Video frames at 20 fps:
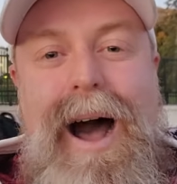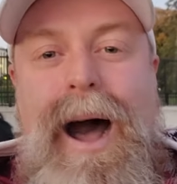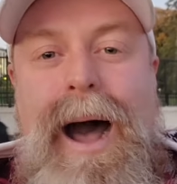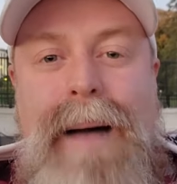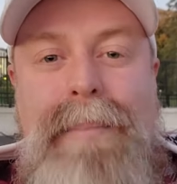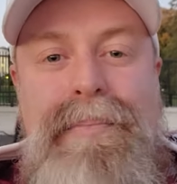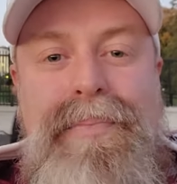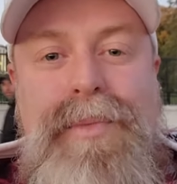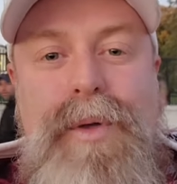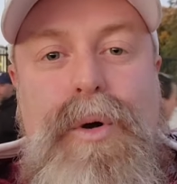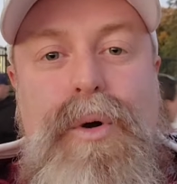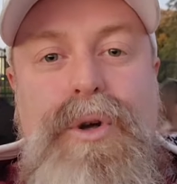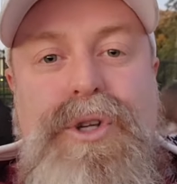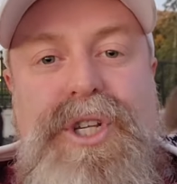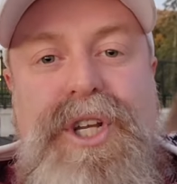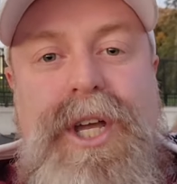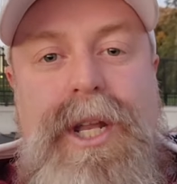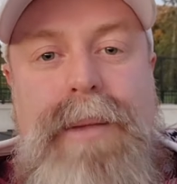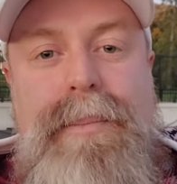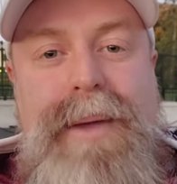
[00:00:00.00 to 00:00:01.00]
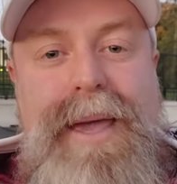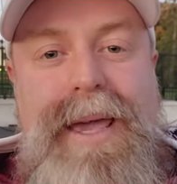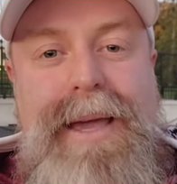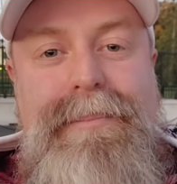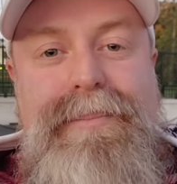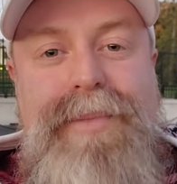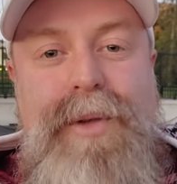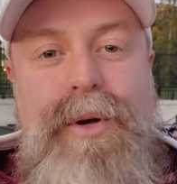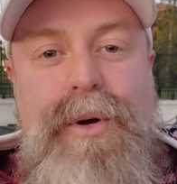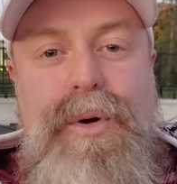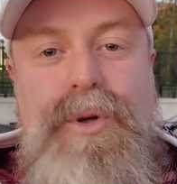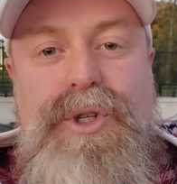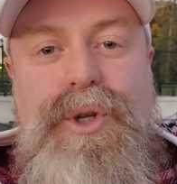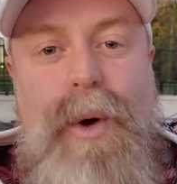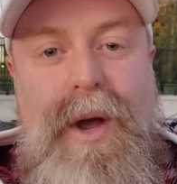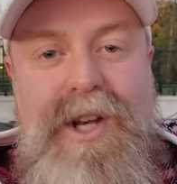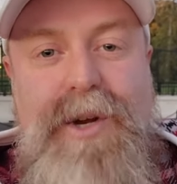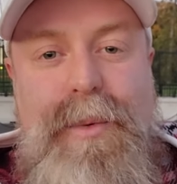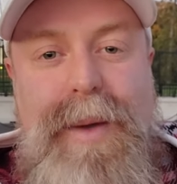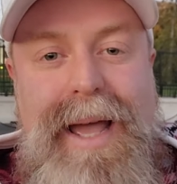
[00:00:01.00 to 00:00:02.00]
Um, who's it going to be who's
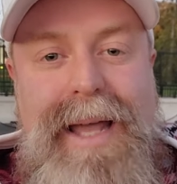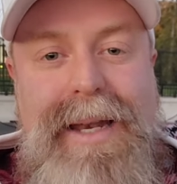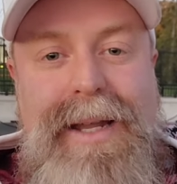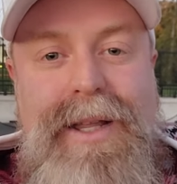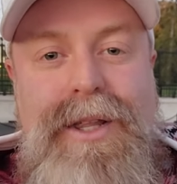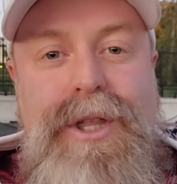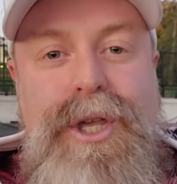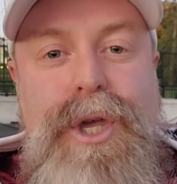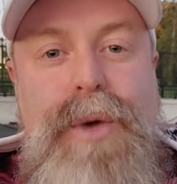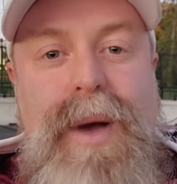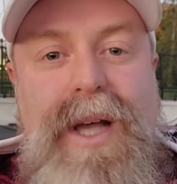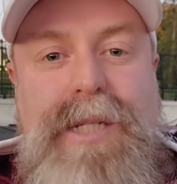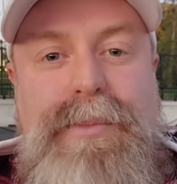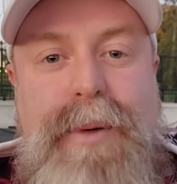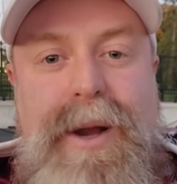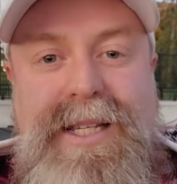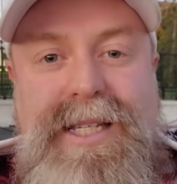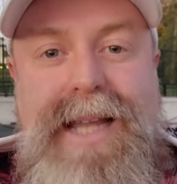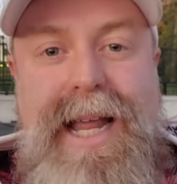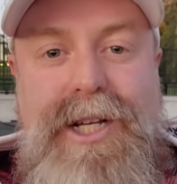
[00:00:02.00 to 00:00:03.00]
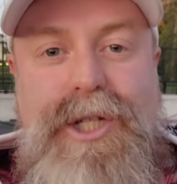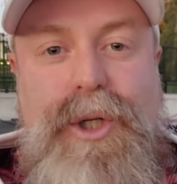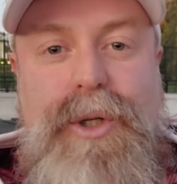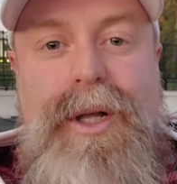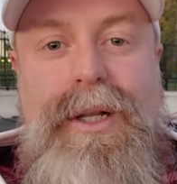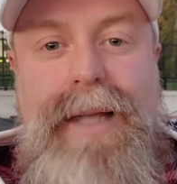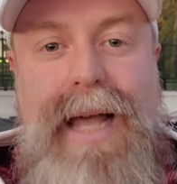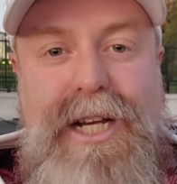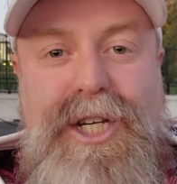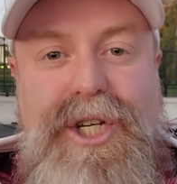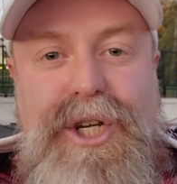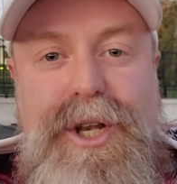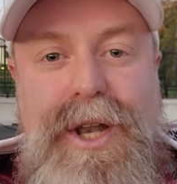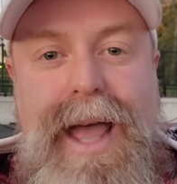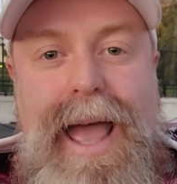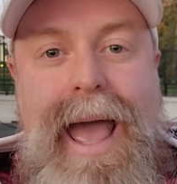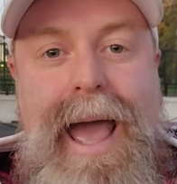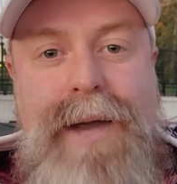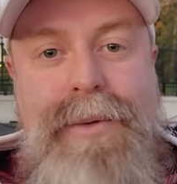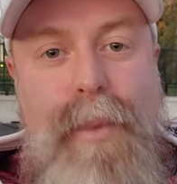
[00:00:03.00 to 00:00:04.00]
going to win the US presidential election
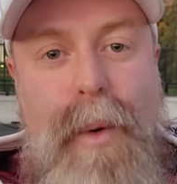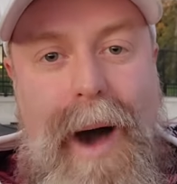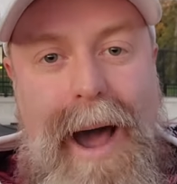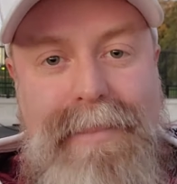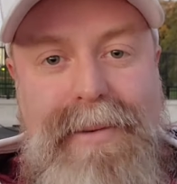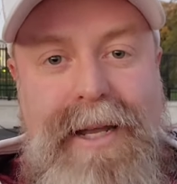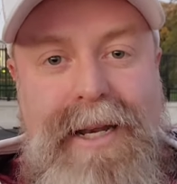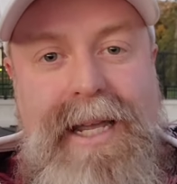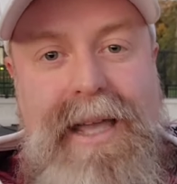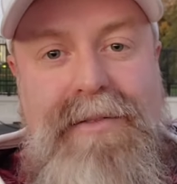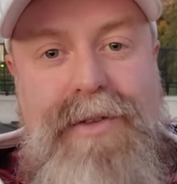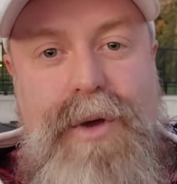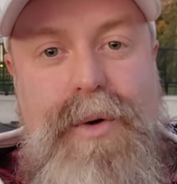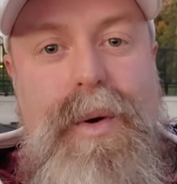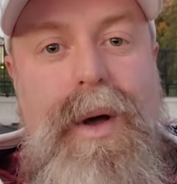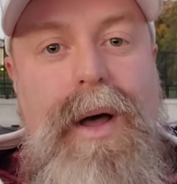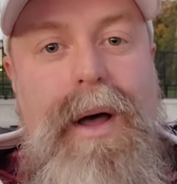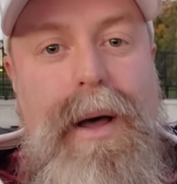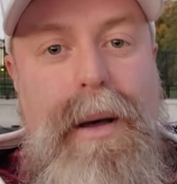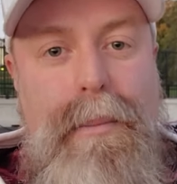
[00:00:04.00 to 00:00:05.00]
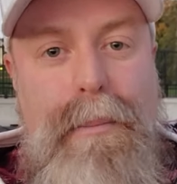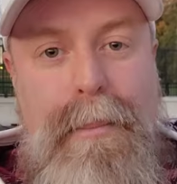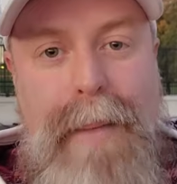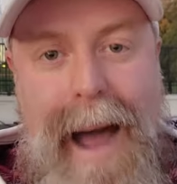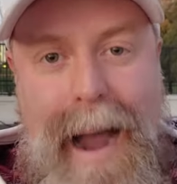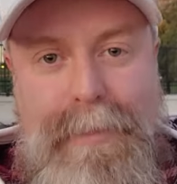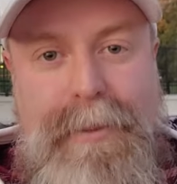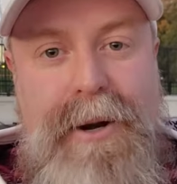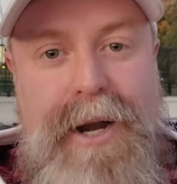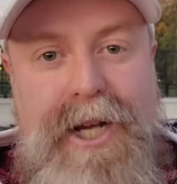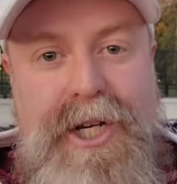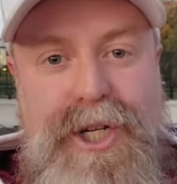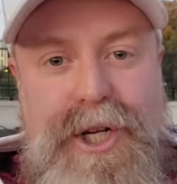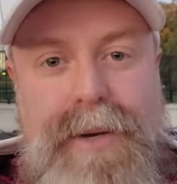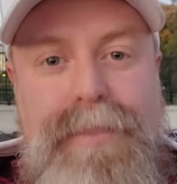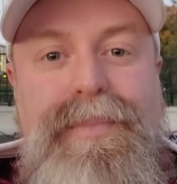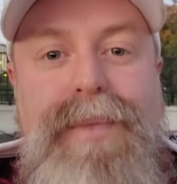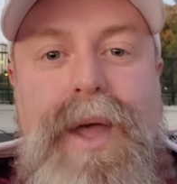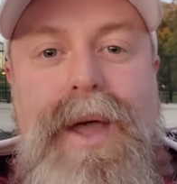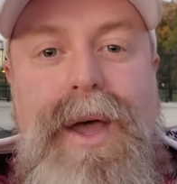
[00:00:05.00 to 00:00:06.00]
and why? I'm going to give you my
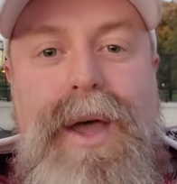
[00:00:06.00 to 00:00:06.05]
prediction.